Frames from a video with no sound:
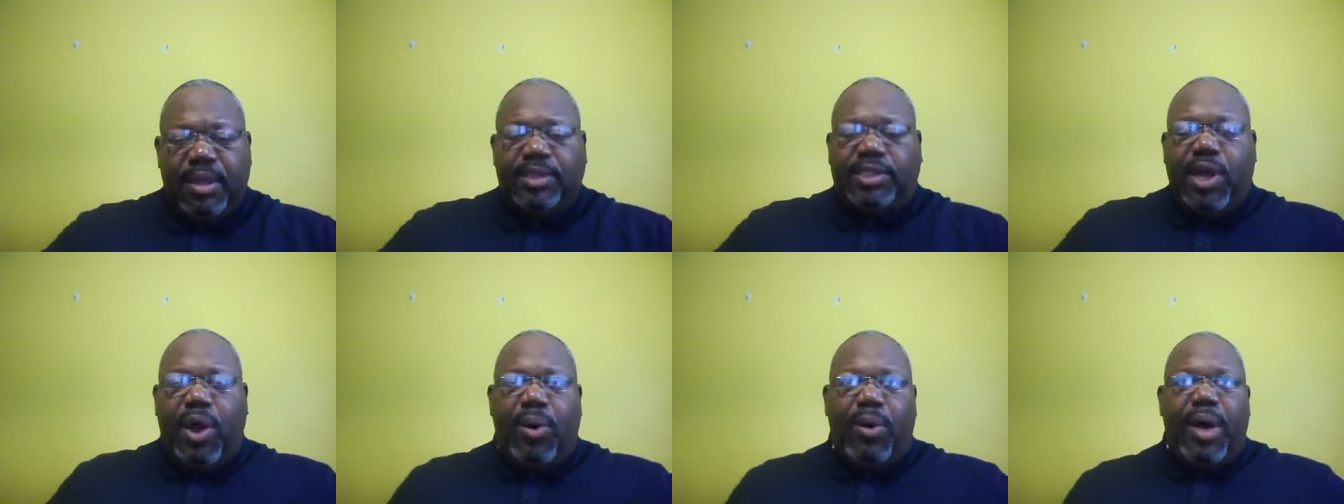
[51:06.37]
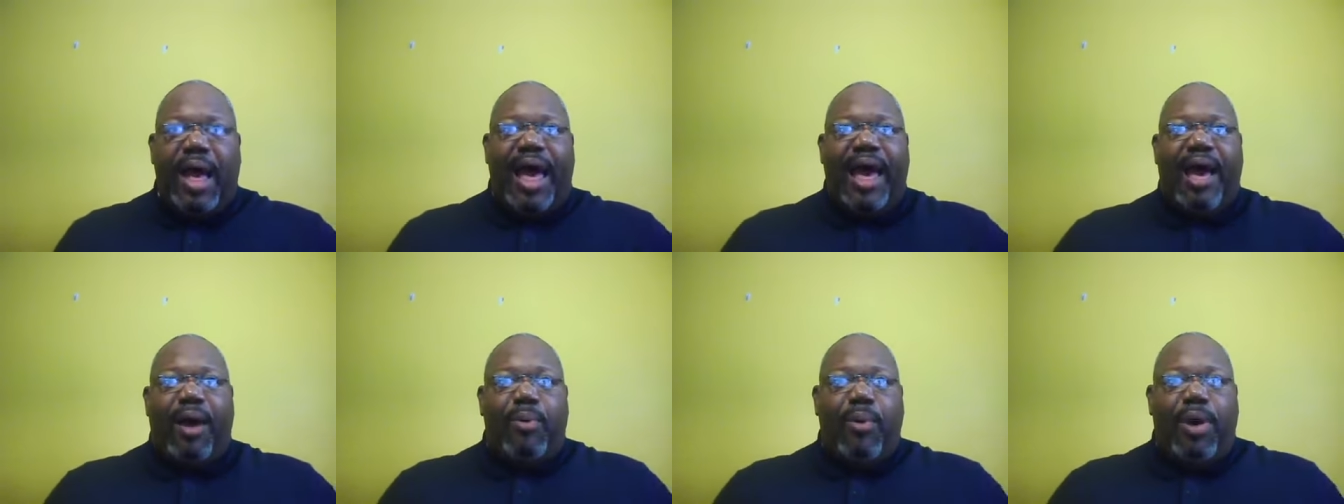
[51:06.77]
So
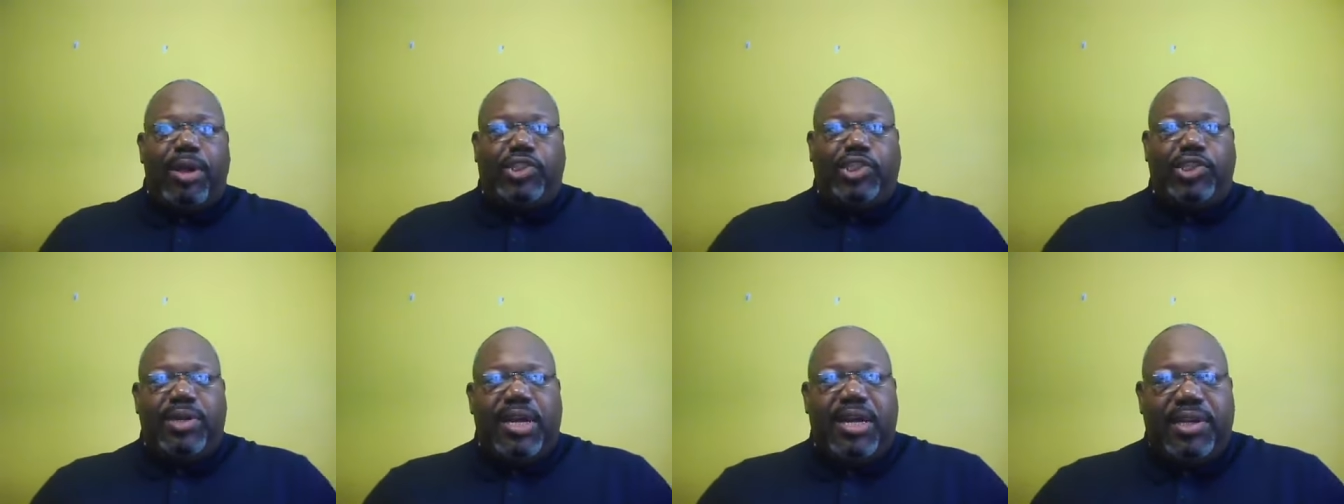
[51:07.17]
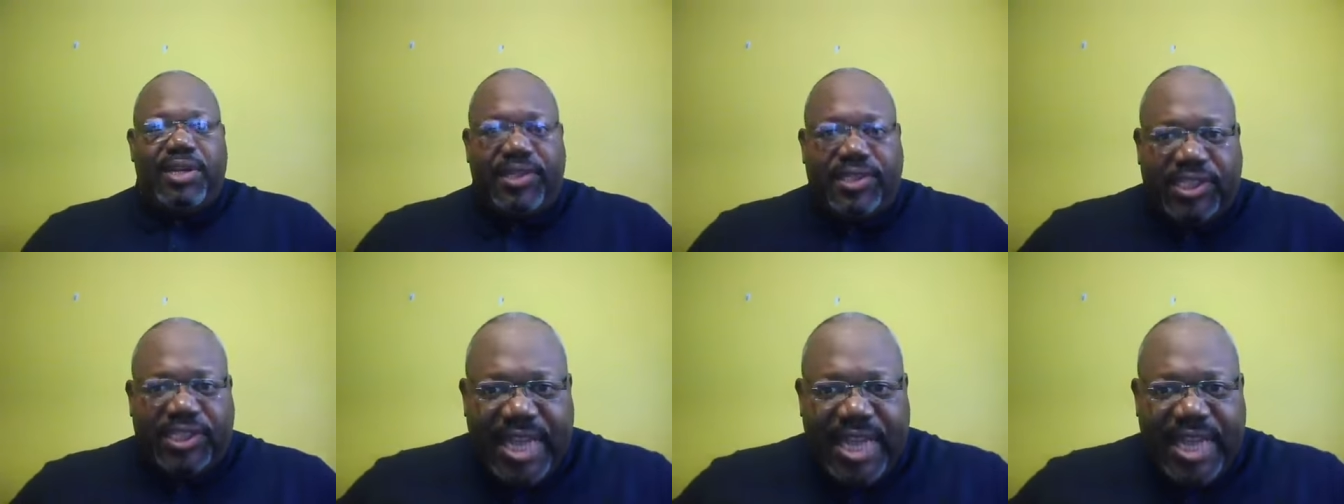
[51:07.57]
I, I want you to
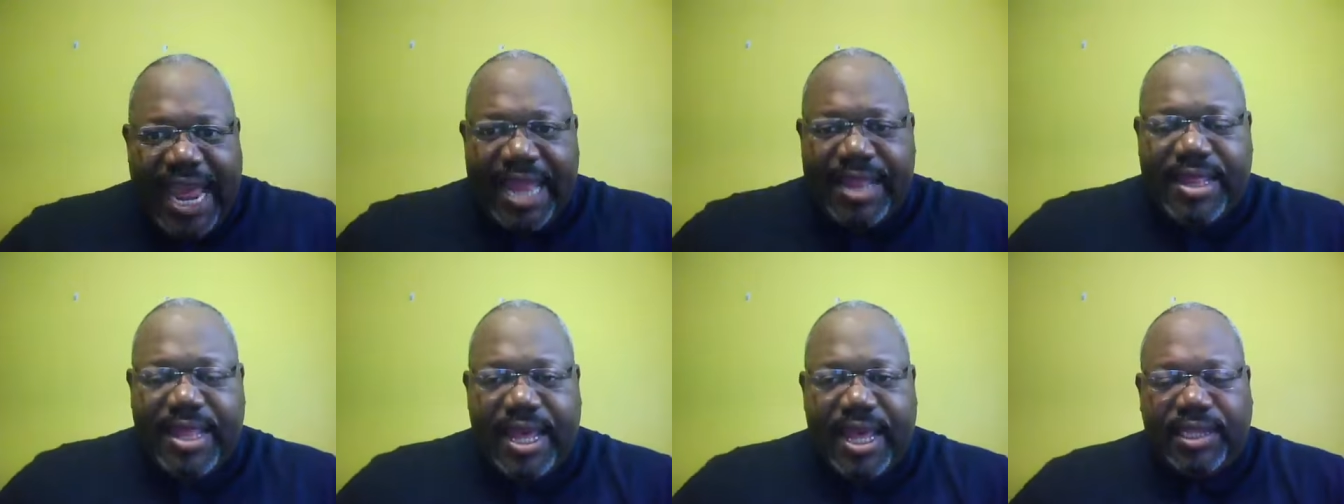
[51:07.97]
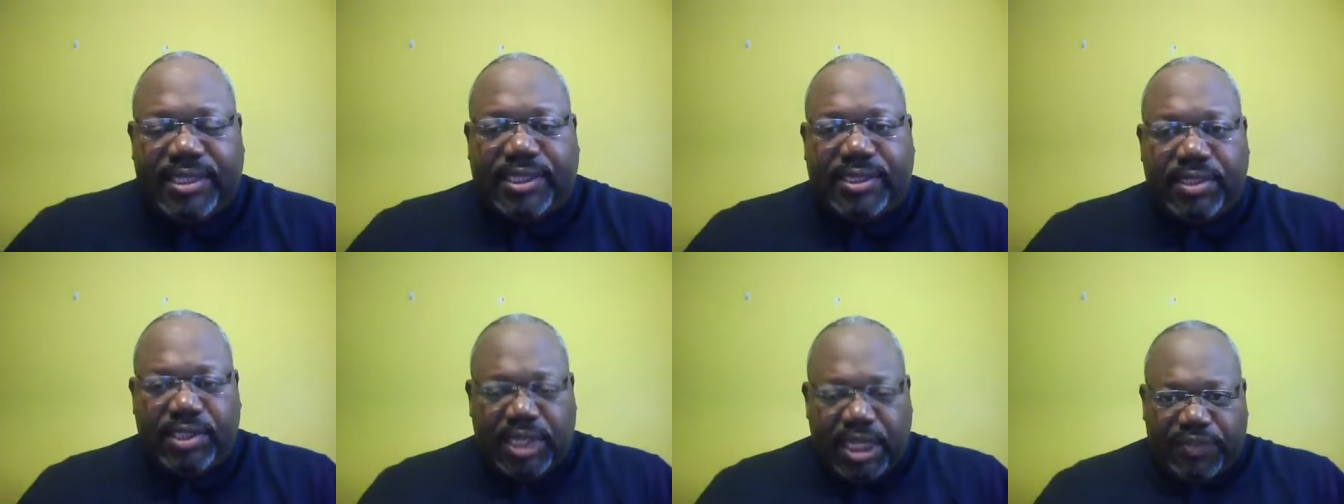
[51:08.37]
understand
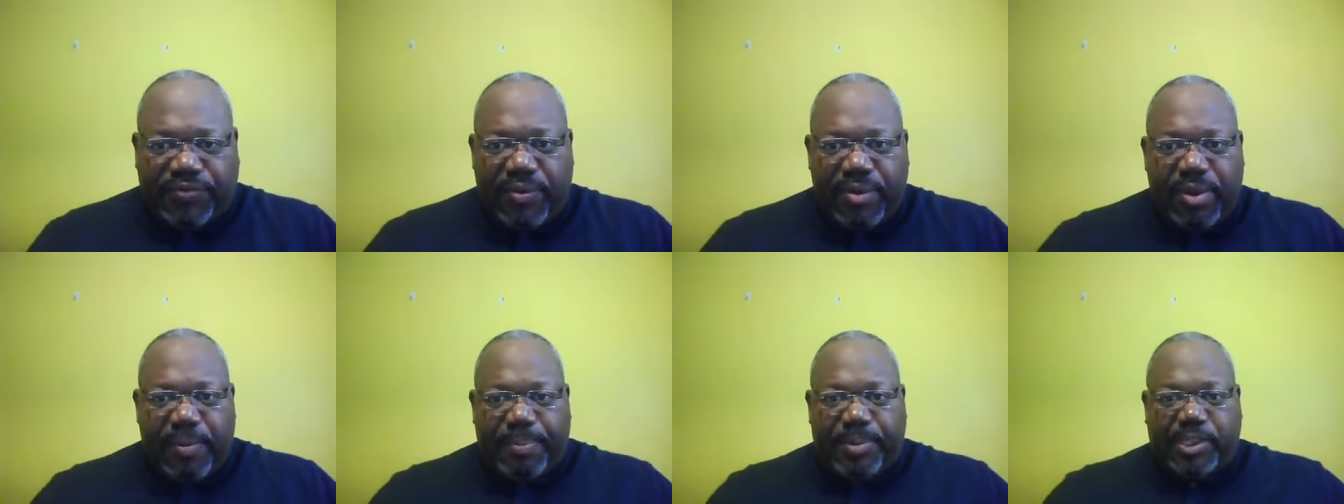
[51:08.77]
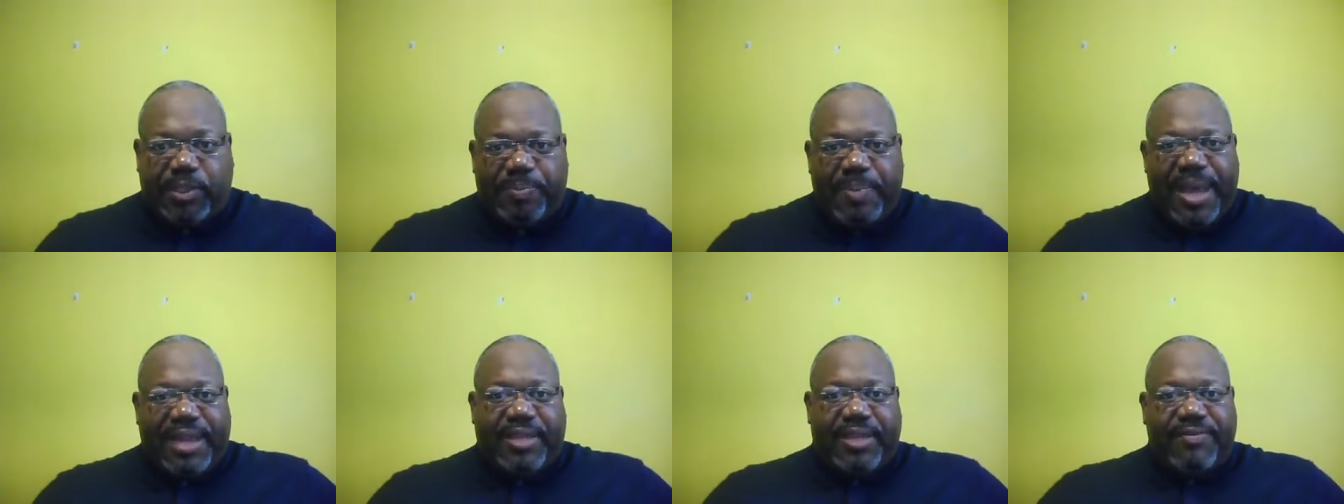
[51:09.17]
this just from the
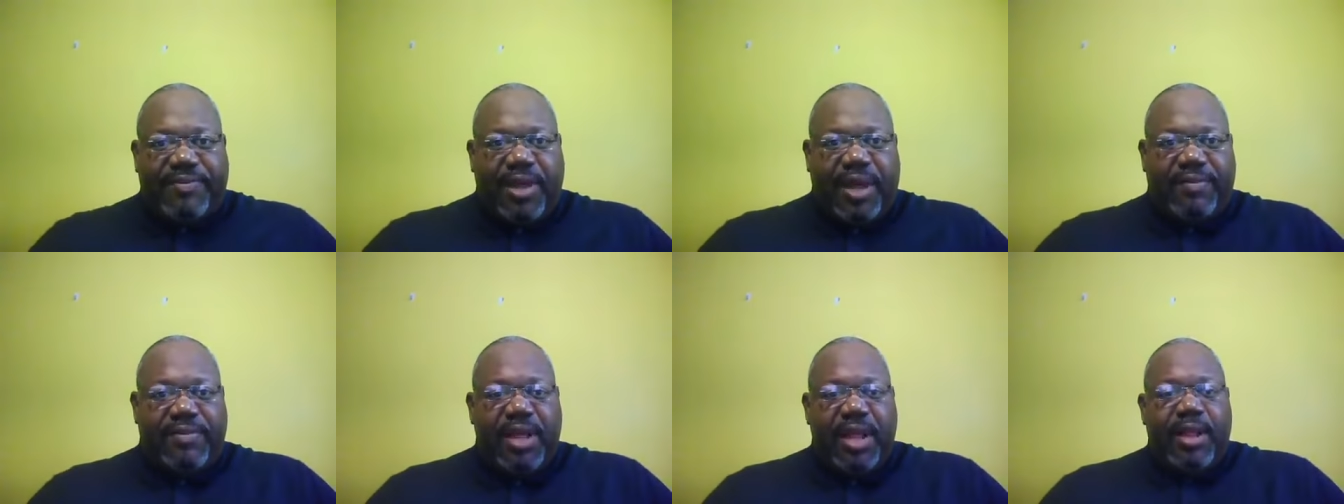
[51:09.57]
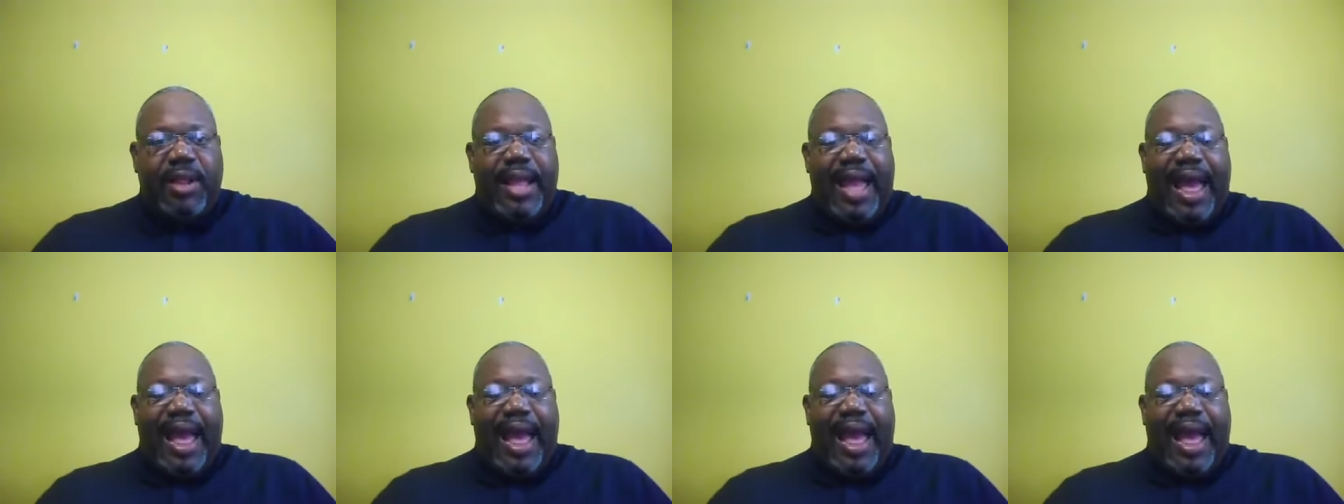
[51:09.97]
perspective of